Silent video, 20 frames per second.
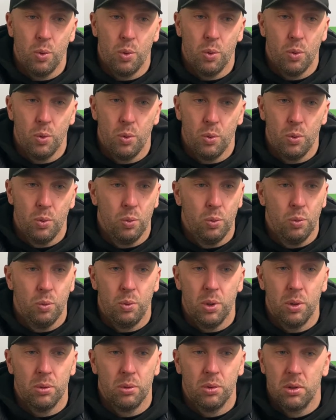
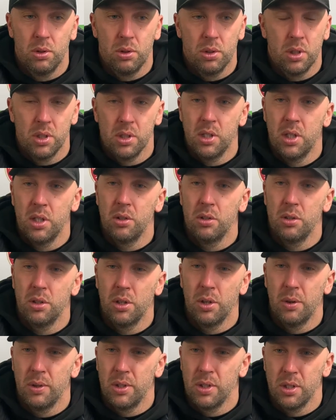we'll continue to
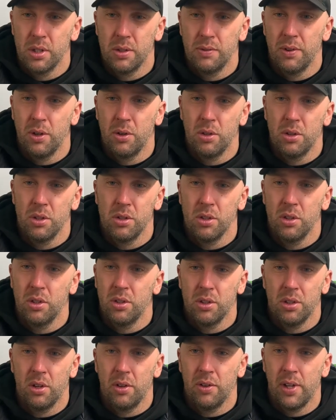do is just focus
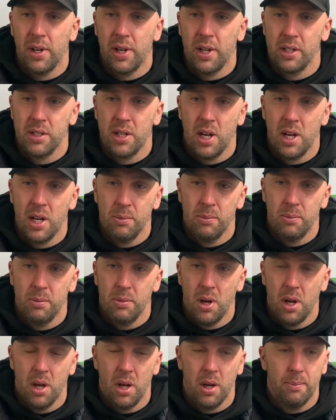on the next game,
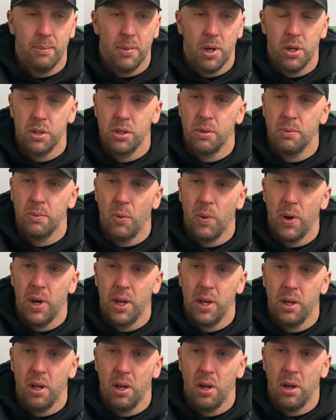immerse them
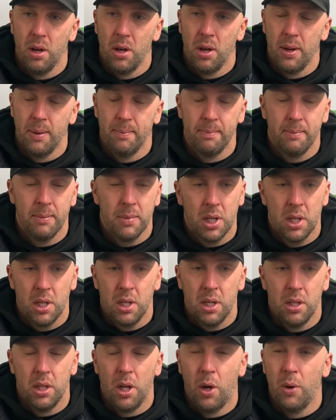away. Know
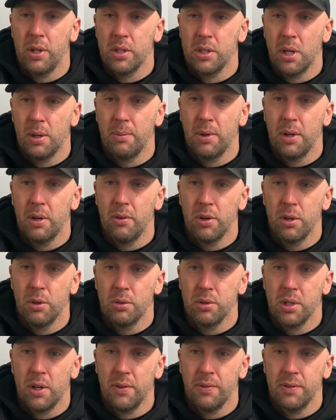that's going to be a real
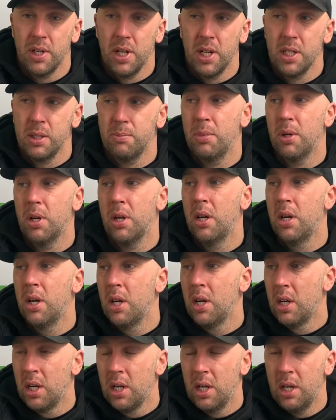tough test, but
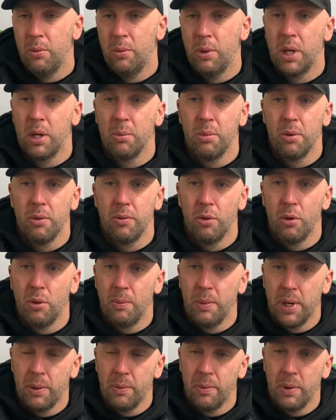if we can perform
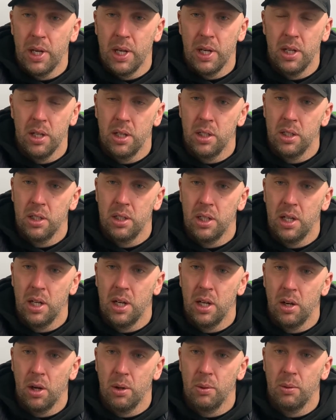anywhere near
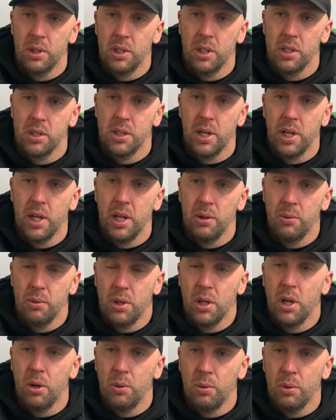like we did today, we
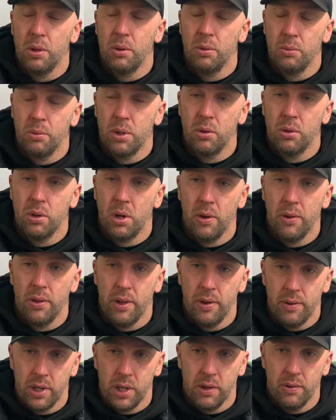know we'll go there
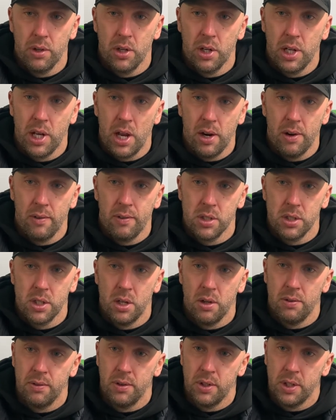and give a good account of
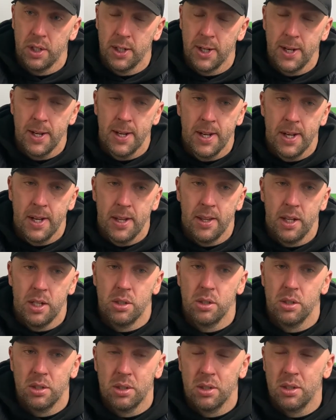ourselves, and
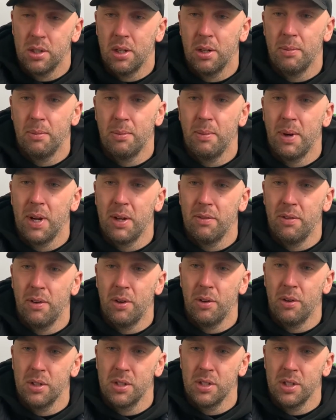that's the main
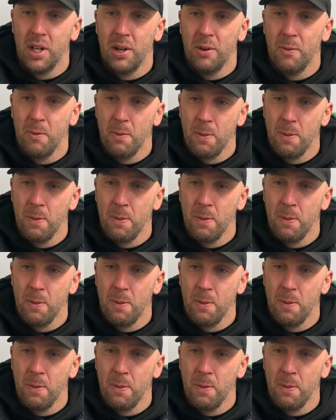focus now.